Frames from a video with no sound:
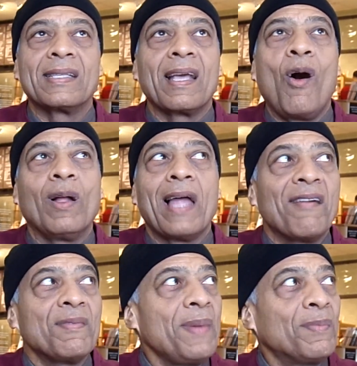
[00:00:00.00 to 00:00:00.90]
all I
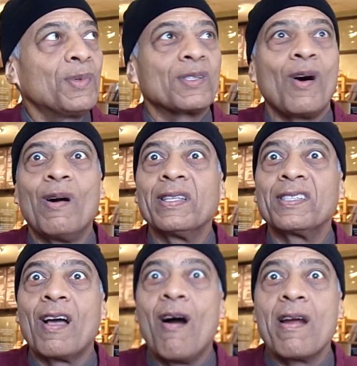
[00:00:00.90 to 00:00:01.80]
remember was all
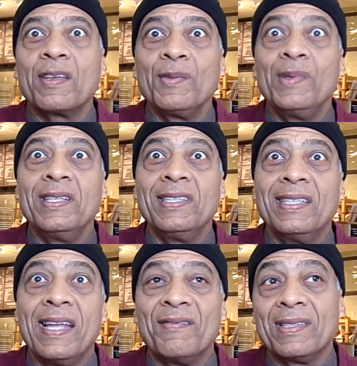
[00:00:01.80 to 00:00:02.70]
this arguing
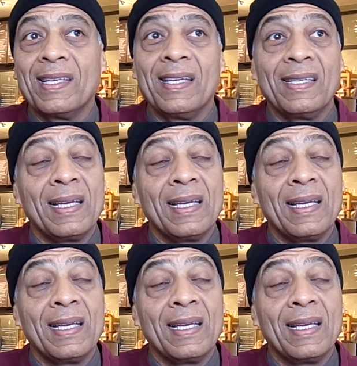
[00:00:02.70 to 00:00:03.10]
and everything.